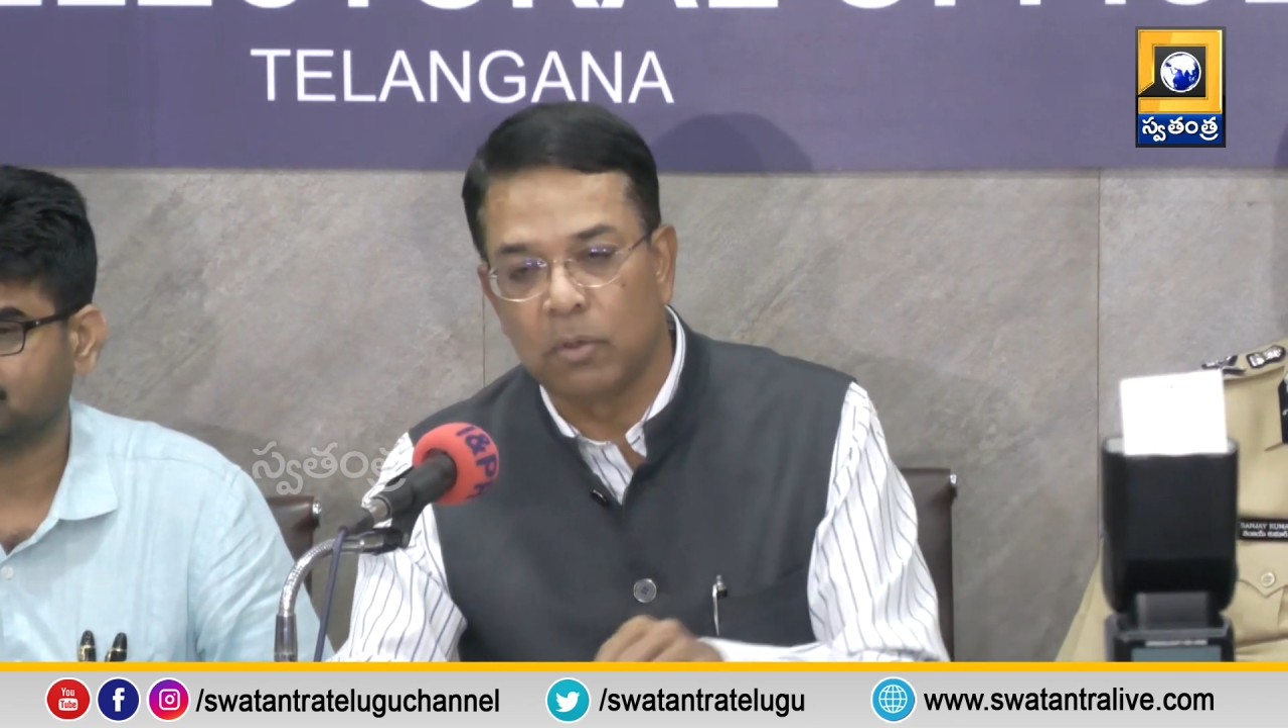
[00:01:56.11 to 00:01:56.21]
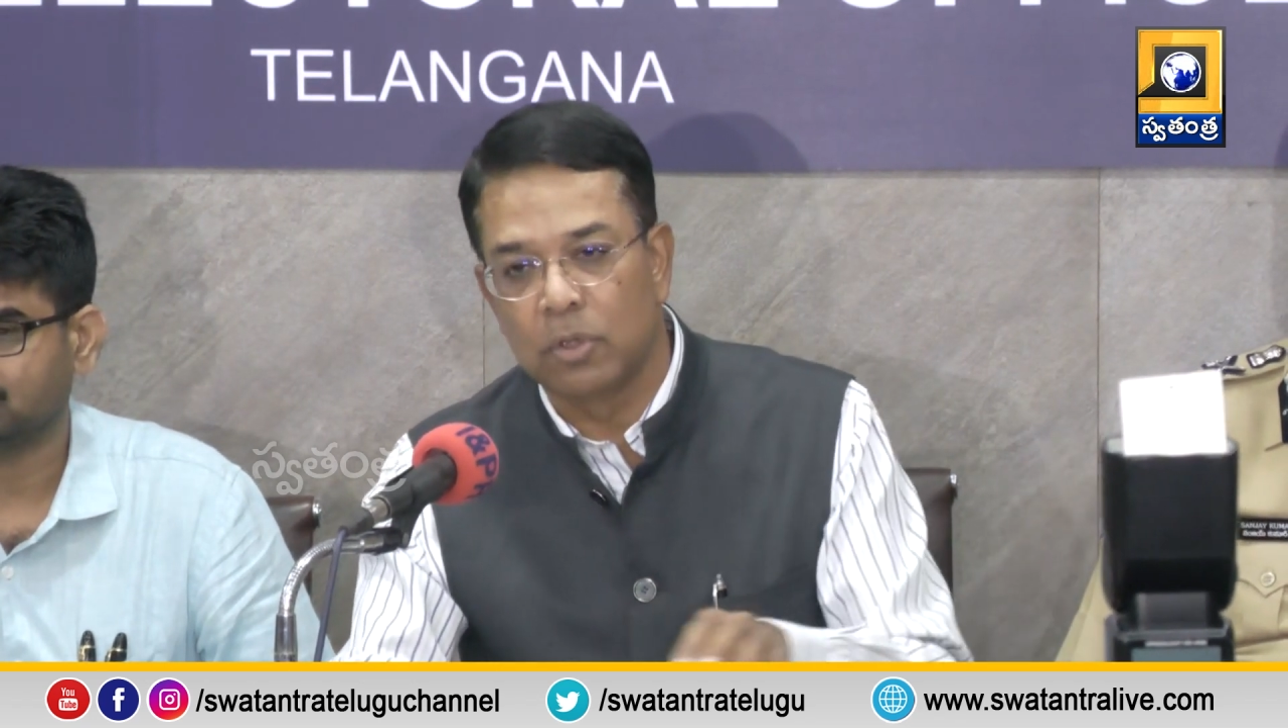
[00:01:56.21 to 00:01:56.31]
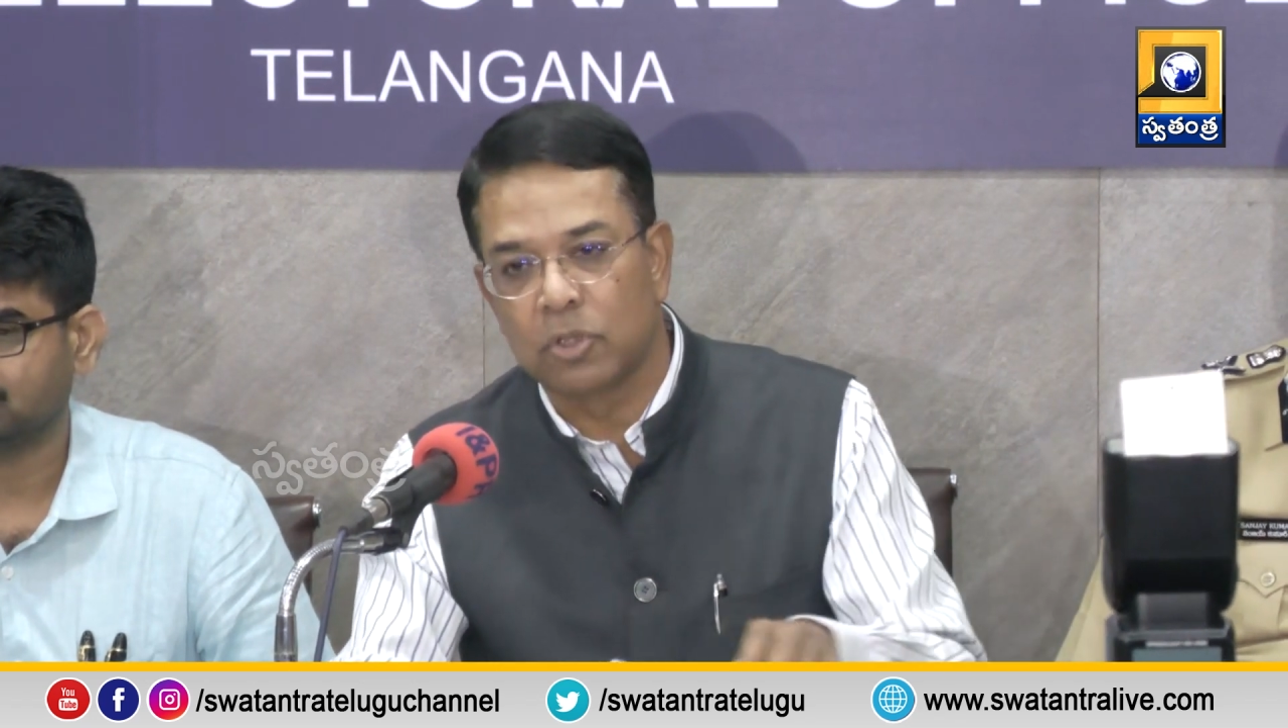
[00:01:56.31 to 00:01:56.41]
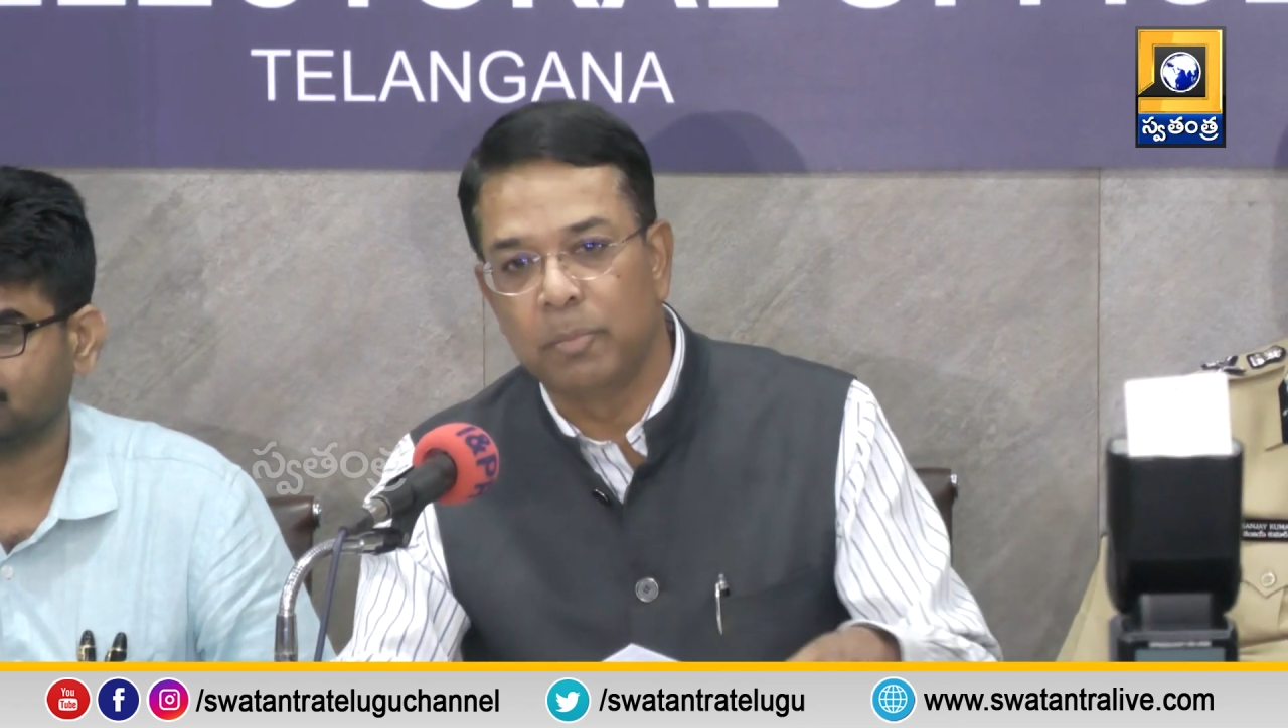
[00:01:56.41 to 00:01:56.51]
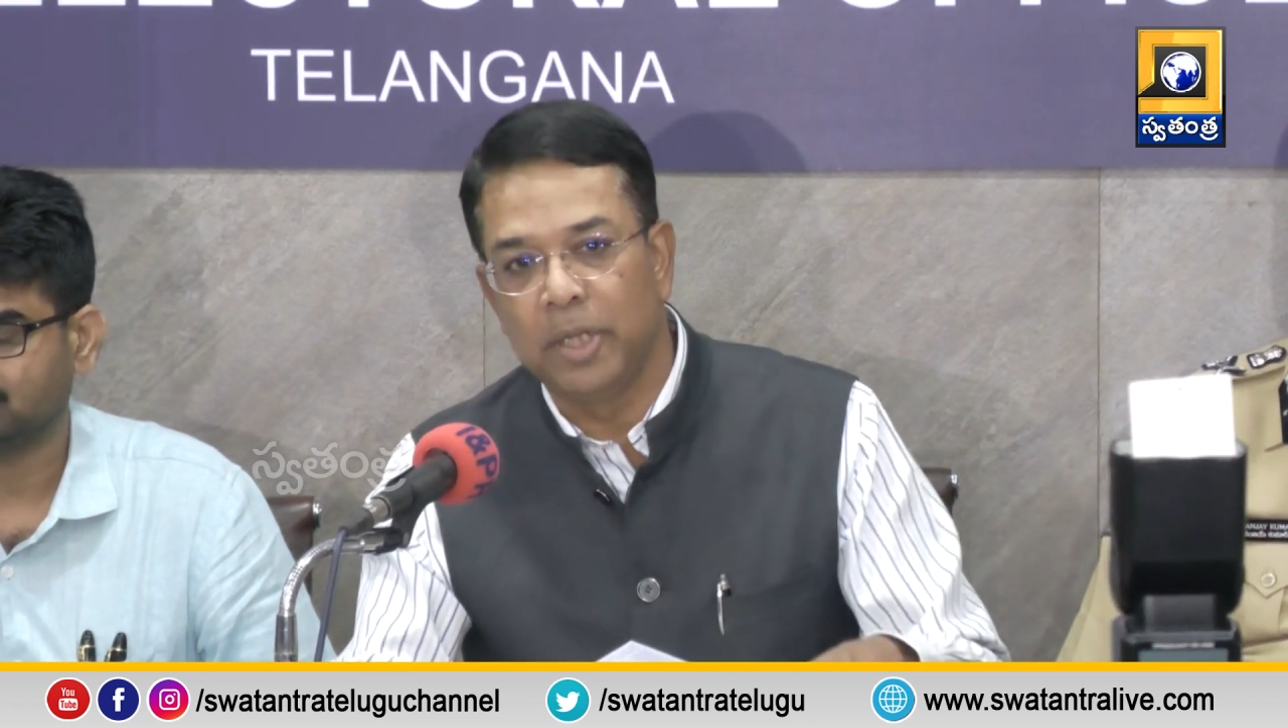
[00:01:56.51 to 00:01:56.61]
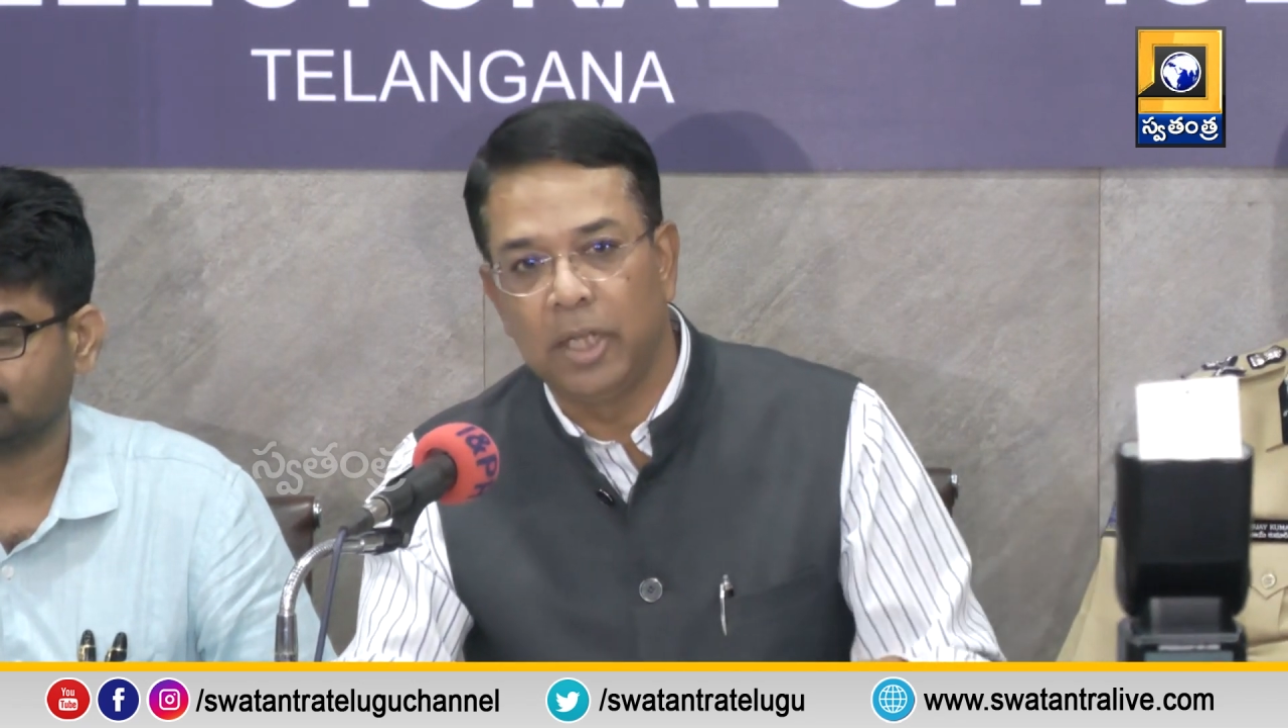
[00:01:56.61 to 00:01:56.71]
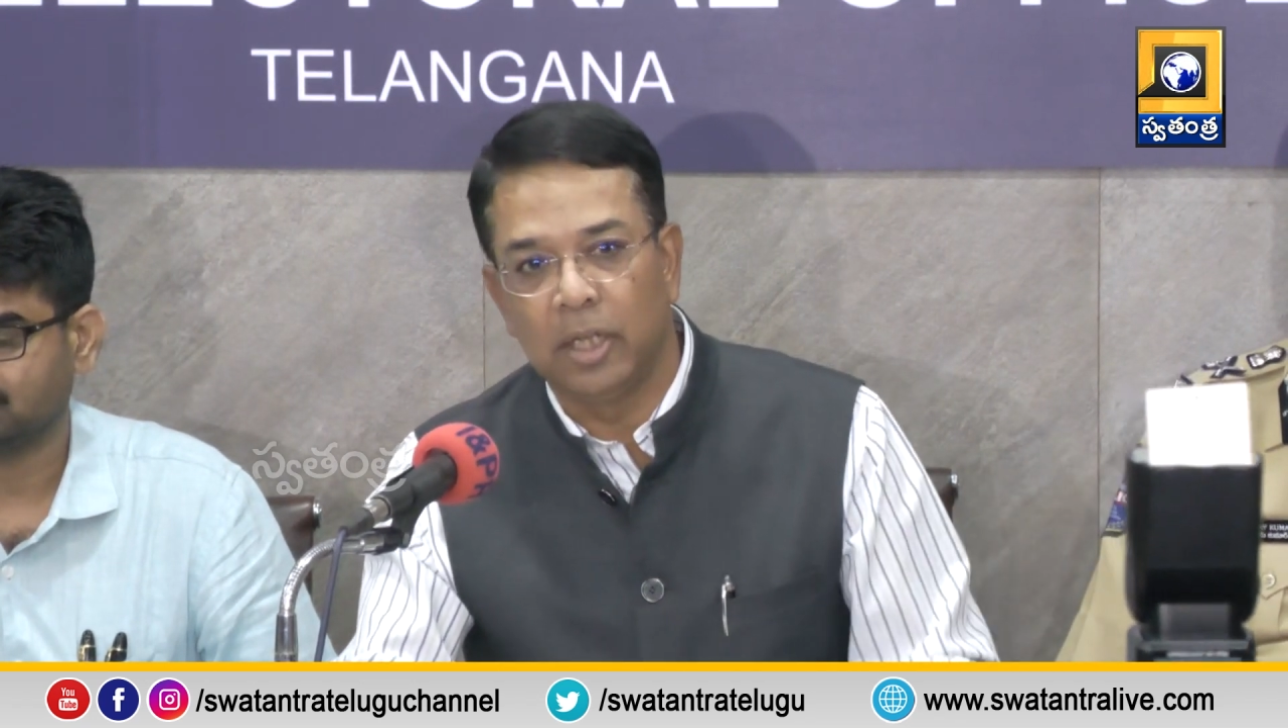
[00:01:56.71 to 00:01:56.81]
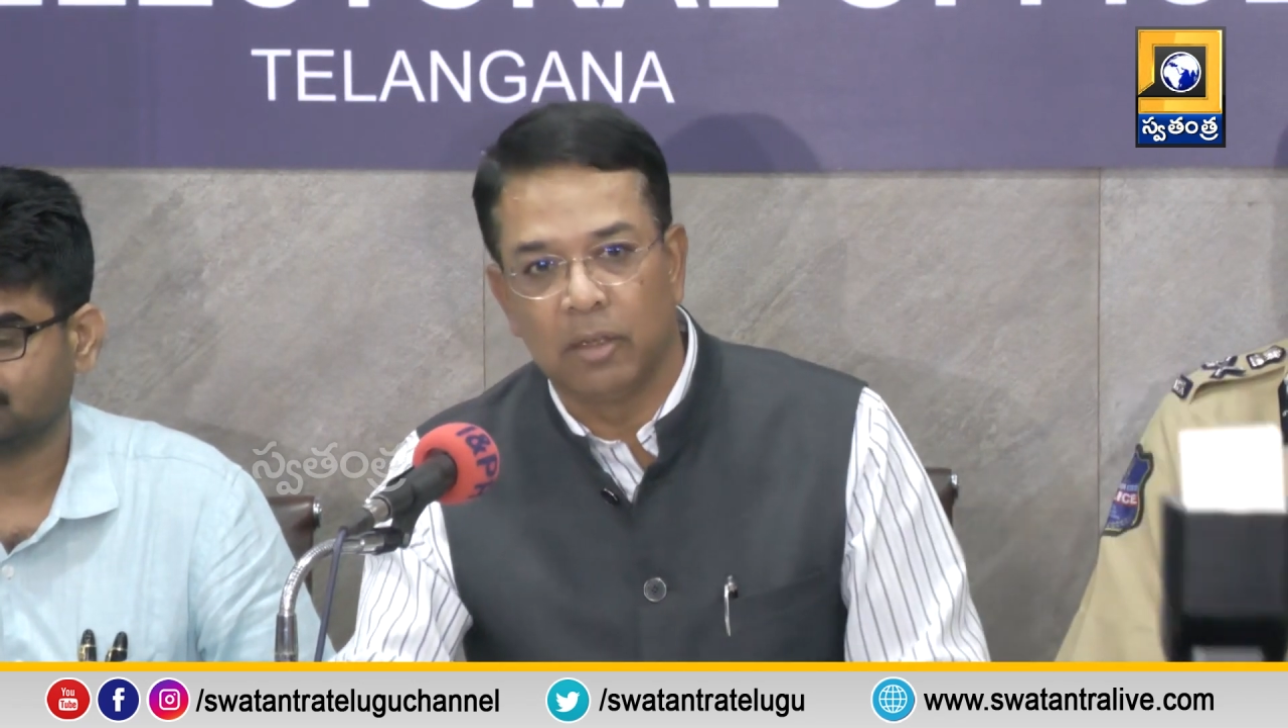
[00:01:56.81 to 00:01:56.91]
course be